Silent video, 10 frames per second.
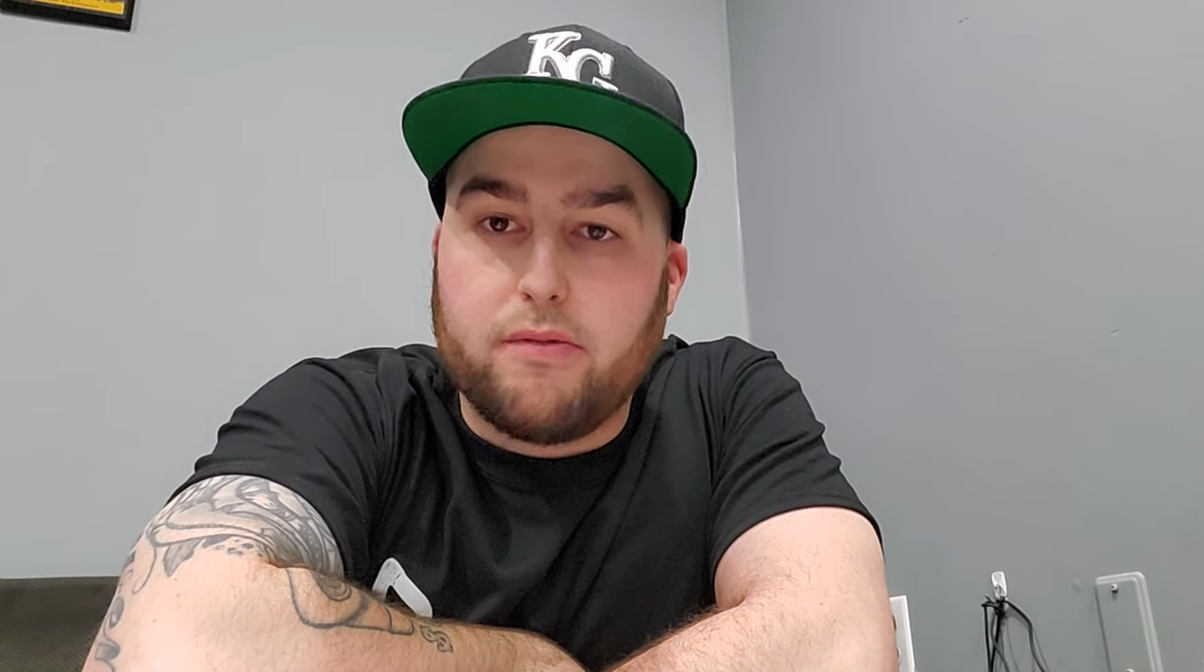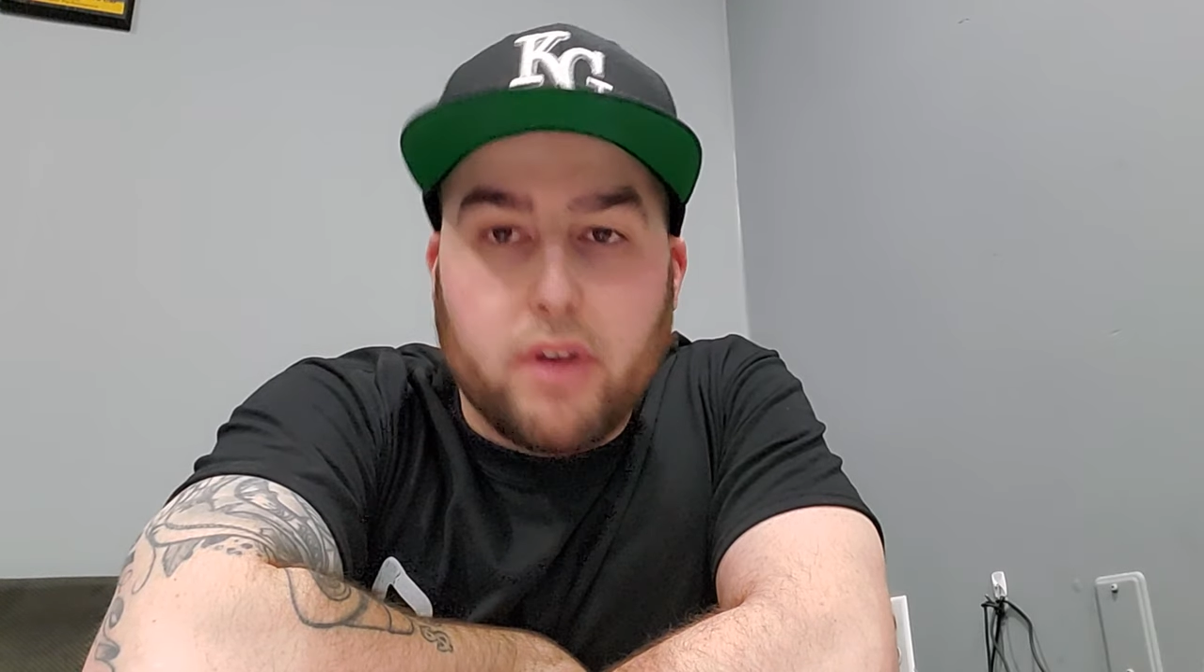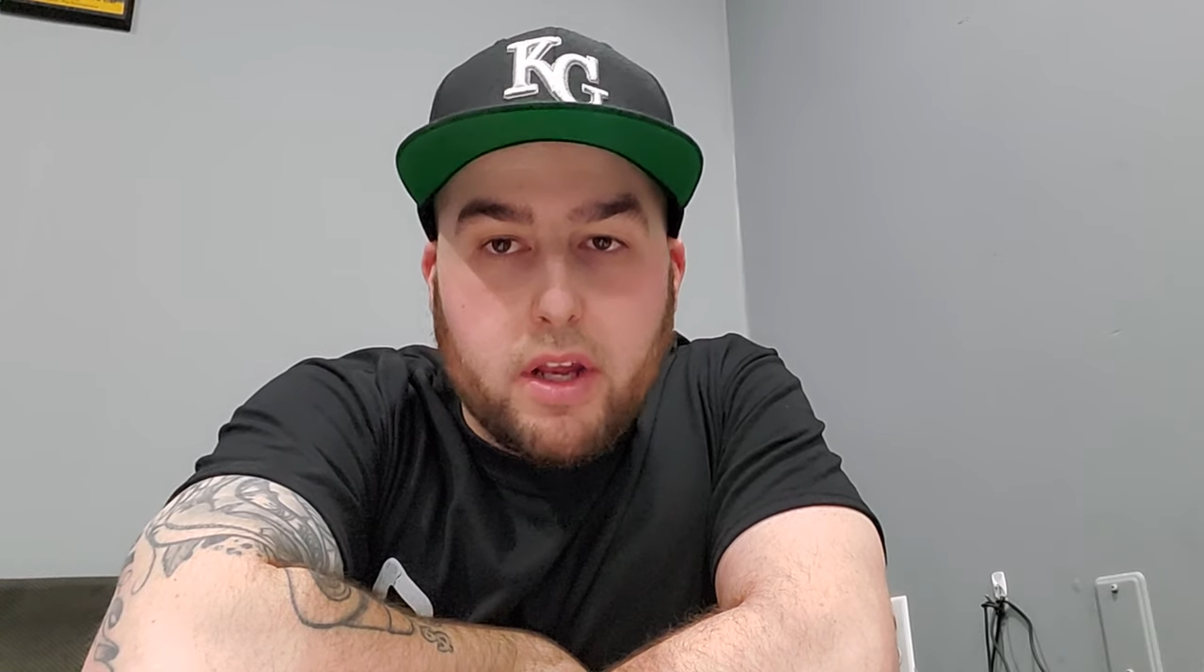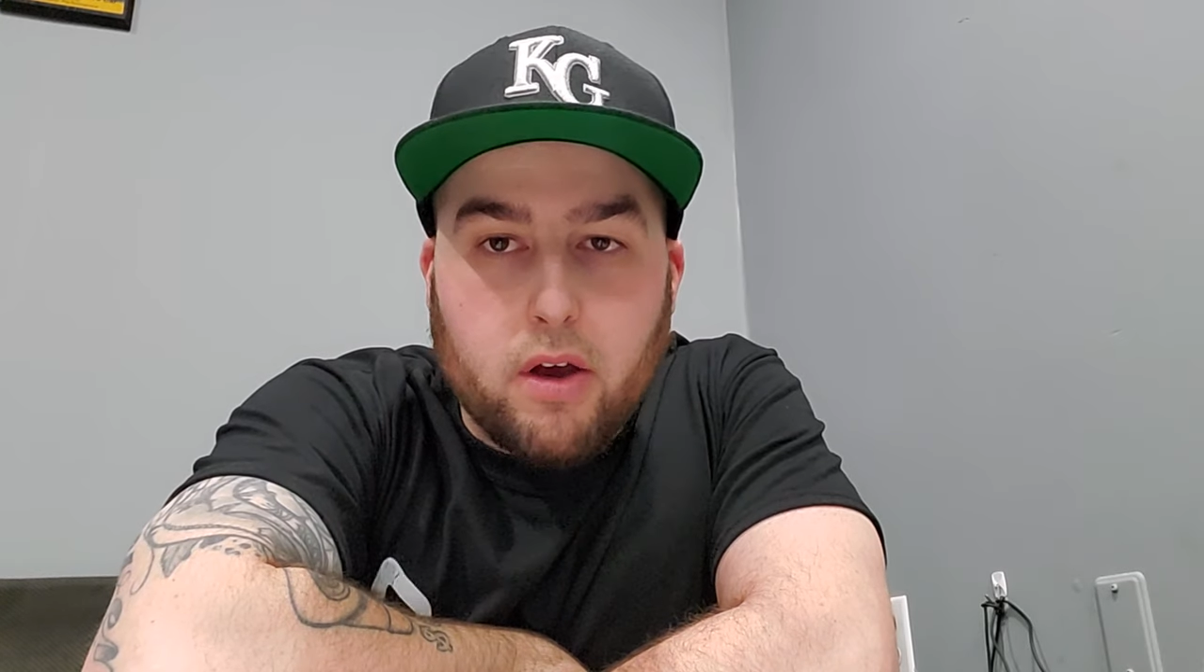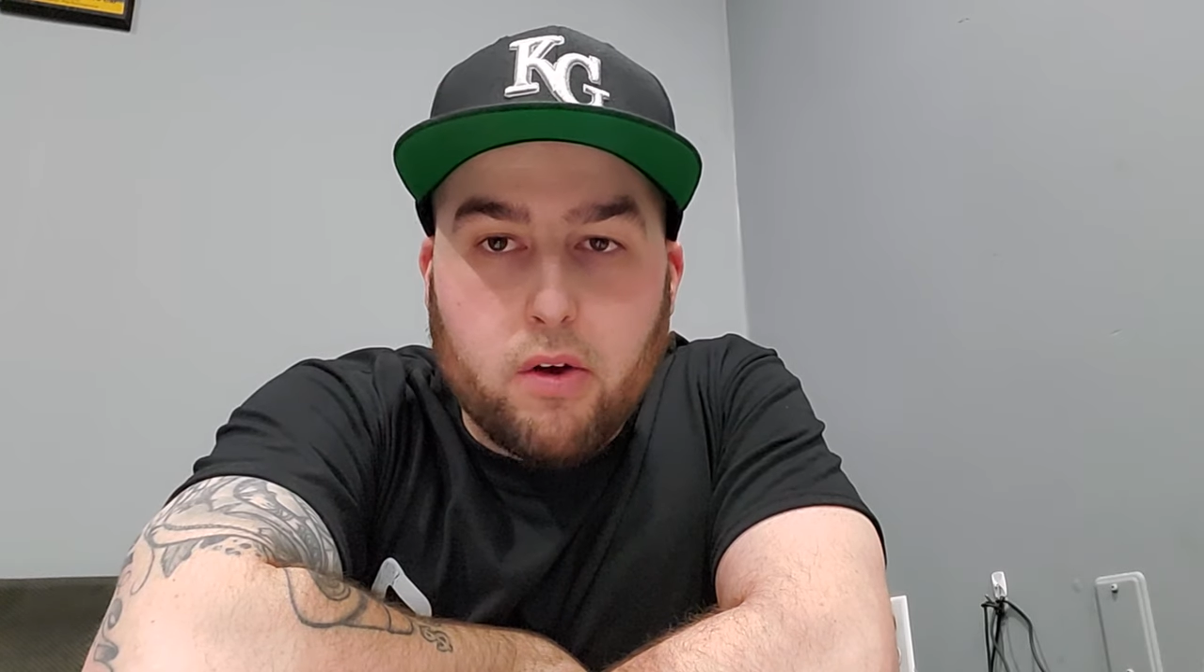
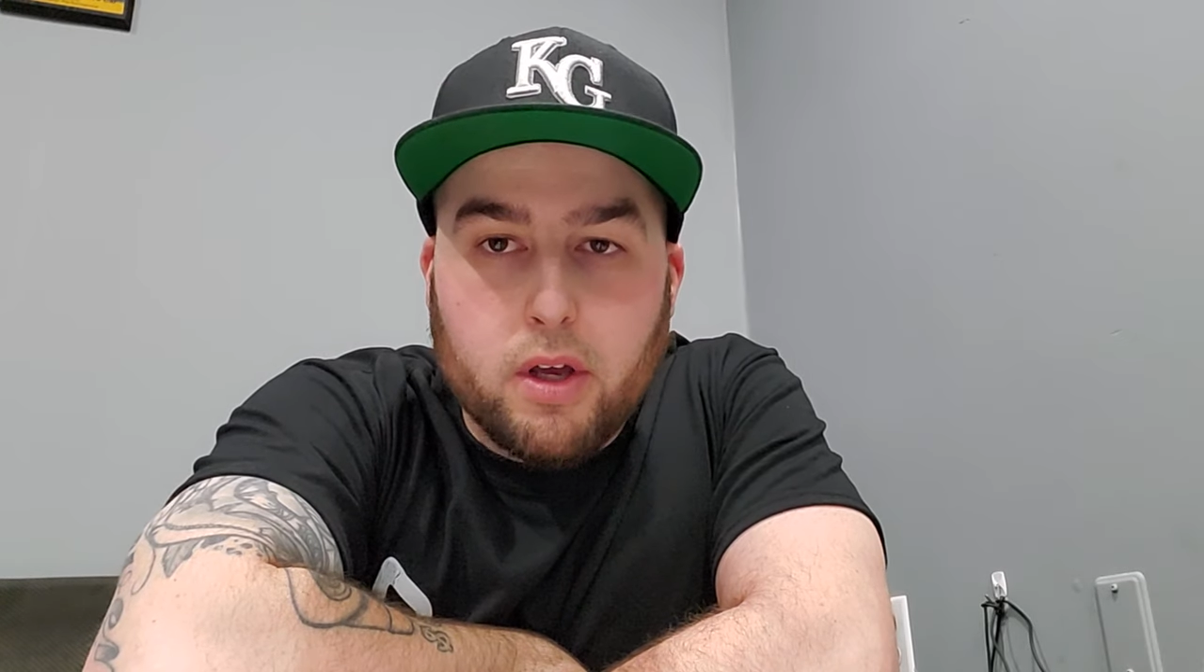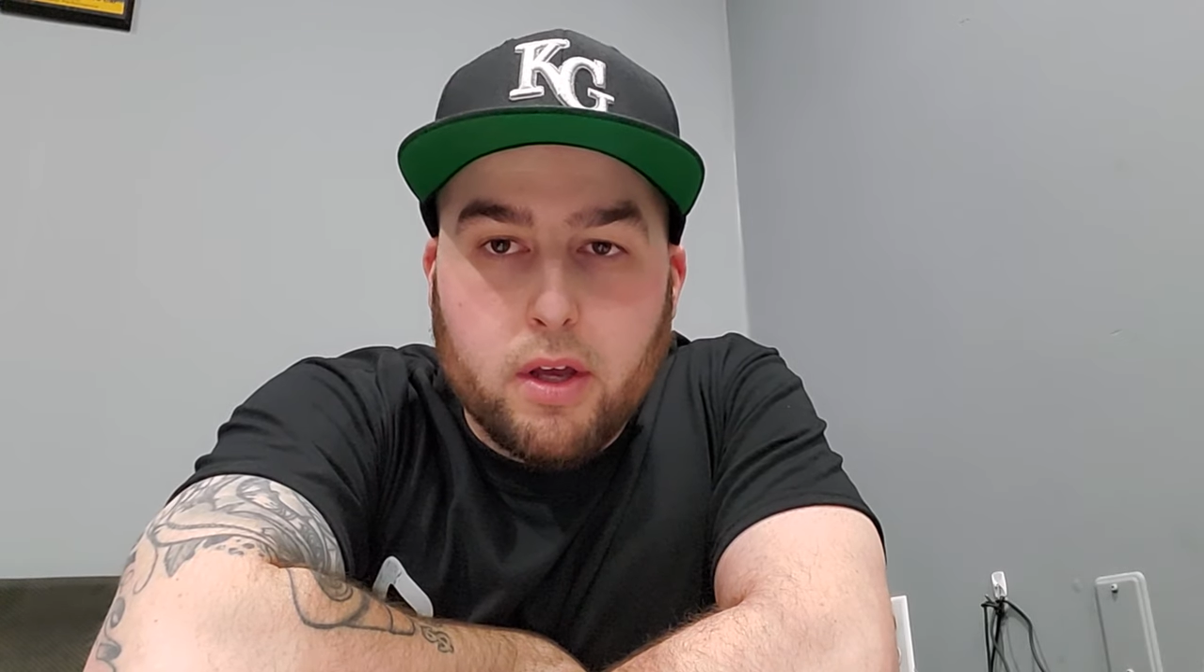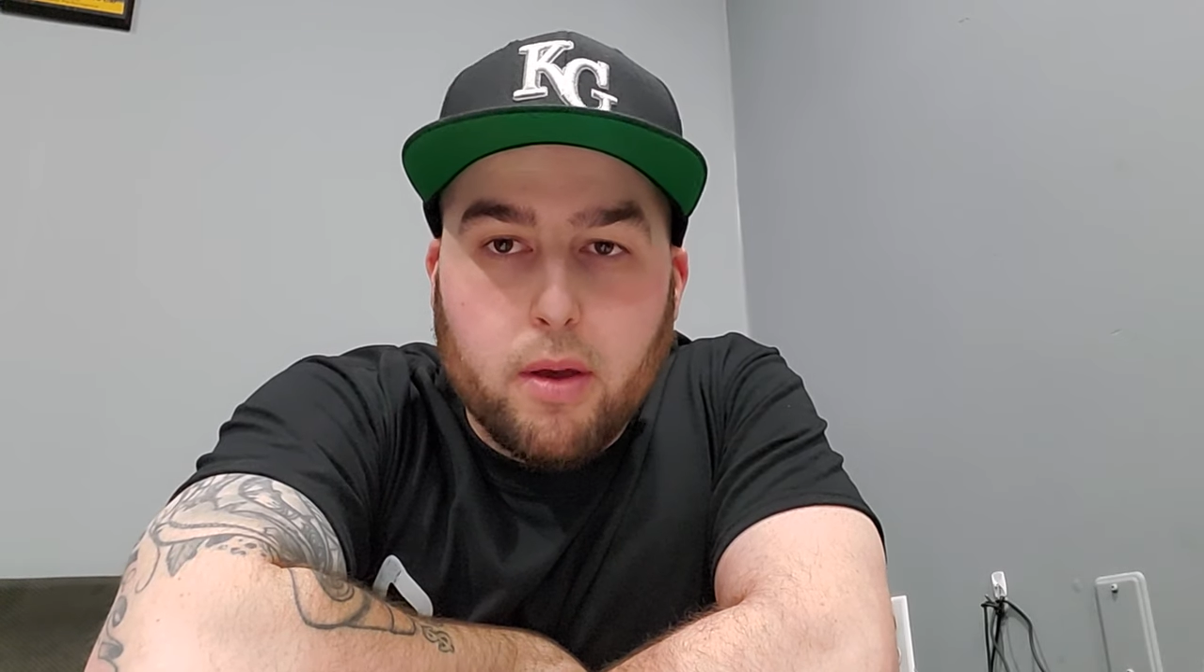video